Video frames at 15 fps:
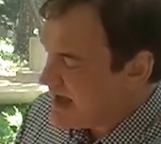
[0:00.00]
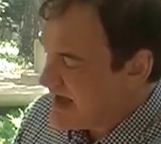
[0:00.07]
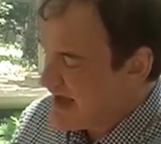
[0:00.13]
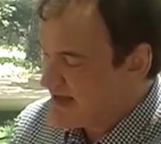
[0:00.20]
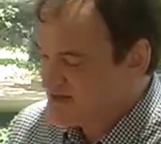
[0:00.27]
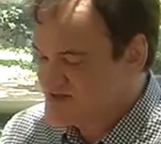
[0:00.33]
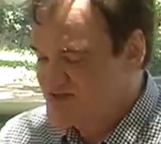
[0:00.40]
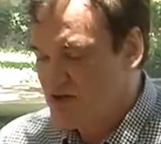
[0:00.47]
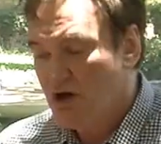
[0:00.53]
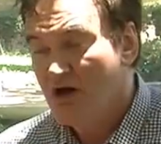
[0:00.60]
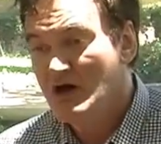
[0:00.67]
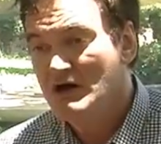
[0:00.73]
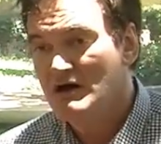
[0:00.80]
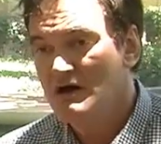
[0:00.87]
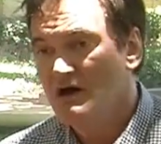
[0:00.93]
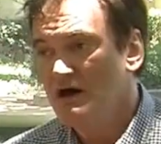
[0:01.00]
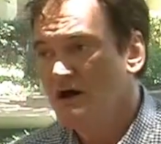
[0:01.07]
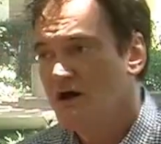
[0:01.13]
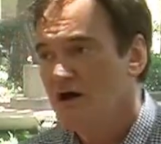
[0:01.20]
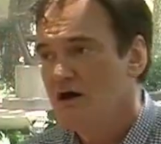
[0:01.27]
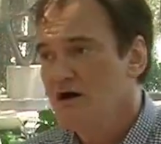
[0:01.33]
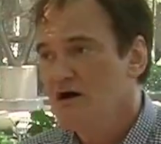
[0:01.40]
I saw
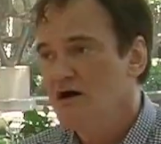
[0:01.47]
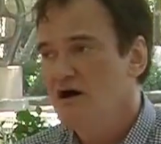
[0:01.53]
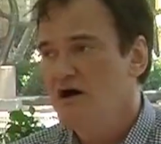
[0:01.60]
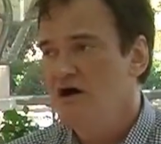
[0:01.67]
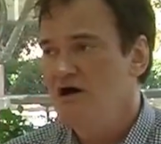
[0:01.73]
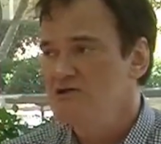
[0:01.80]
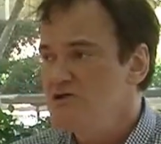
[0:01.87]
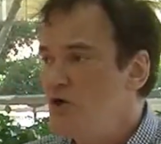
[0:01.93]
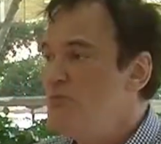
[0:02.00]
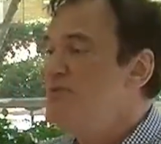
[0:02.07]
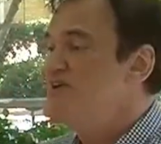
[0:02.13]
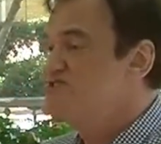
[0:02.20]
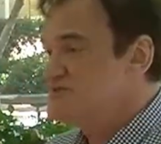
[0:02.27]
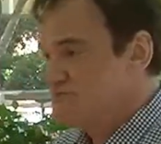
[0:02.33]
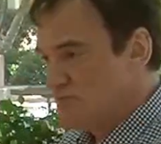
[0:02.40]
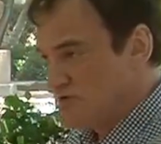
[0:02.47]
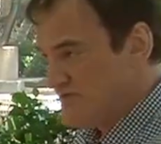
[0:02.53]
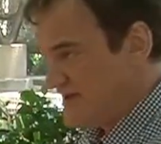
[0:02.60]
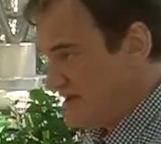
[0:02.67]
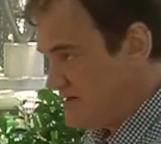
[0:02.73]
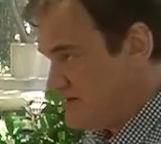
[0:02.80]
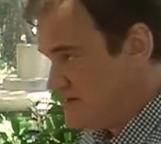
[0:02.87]
a low-budget
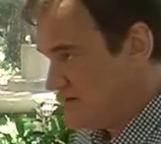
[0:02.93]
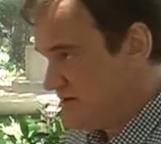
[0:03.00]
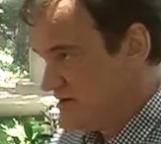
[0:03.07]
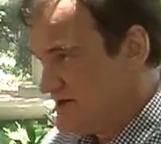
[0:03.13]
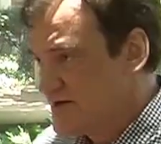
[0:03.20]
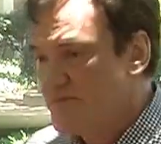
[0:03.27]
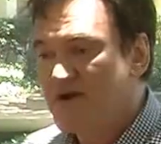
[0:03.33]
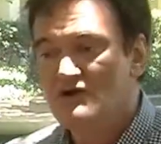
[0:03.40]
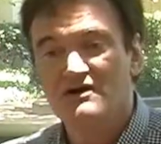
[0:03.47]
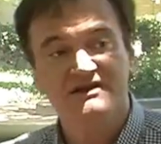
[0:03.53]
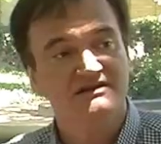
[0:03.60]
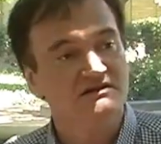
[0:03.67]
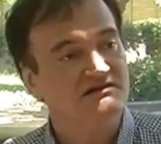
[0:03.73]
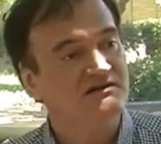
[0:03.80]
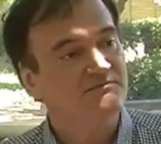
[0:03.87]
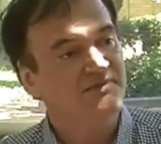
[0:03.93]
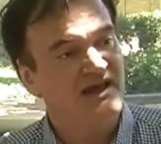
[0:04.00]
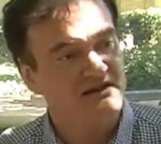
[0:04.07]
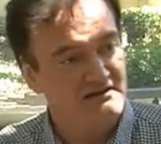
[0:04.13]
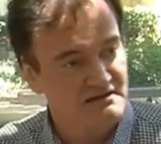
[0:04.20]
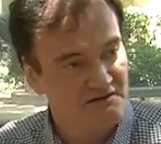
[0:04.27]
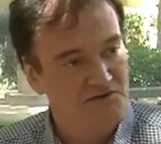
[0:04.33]
movie, an American
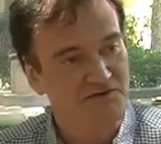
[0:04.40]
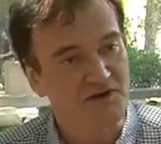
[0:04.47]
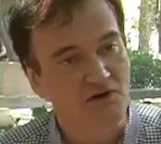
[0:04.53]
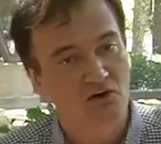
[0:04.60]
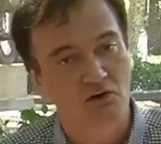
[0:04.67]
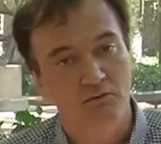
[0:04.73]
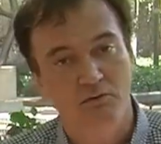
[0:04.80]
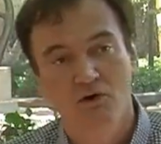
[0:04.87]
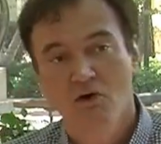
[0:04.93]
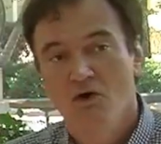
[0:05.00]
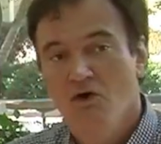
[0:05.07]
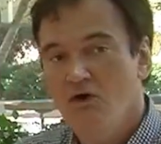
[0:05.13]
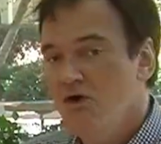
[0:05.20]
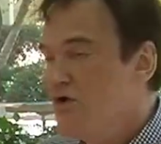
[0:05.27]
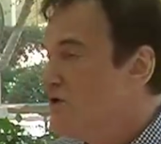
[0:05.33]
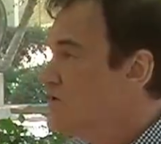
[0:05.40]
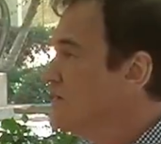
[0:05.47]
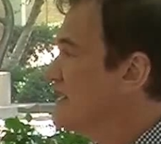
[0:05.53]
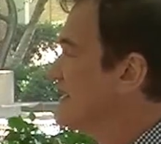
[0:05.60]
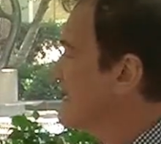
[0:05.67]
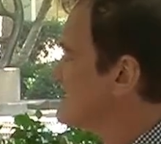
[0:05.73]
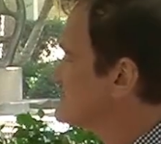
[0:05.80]
independent film, or
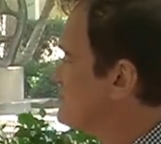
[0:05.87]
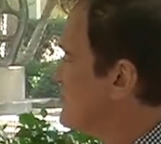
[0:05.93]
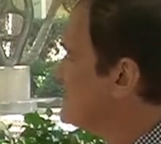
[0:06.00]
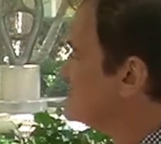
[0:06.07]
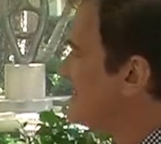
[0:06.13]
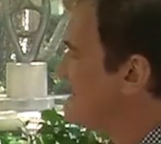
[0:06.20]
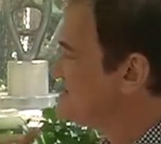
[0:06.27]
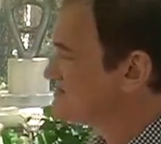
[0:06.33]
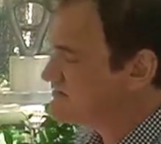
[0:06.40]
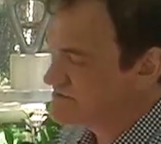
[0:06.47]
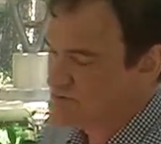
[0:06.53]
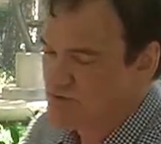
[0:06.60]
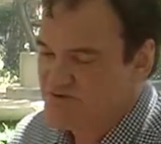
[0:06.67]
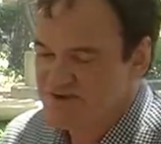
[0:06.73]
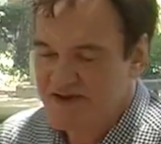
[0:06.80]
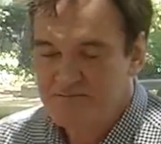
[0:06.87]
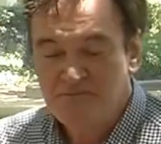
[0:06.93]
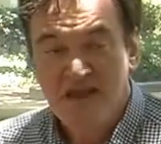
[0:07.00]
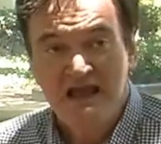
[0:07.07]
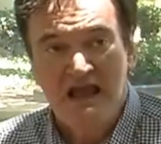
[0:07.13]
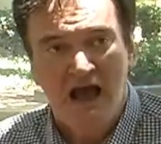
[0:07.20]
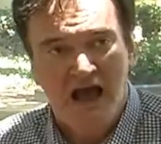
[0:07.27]
an exploitation movie,
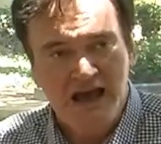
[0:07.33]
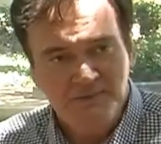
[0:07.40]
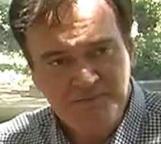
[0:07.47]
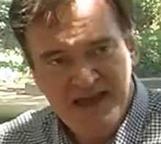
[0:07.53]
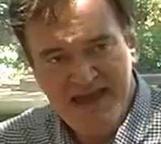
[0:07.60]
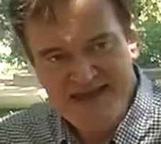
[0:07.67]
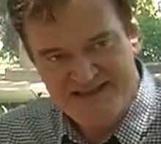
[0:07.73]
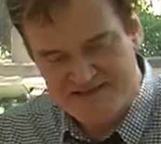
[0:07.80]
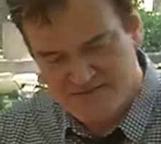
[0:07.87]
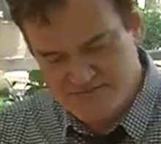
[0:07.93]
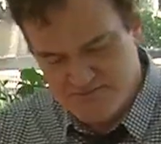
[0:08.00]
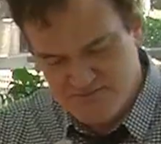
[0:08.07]
I paid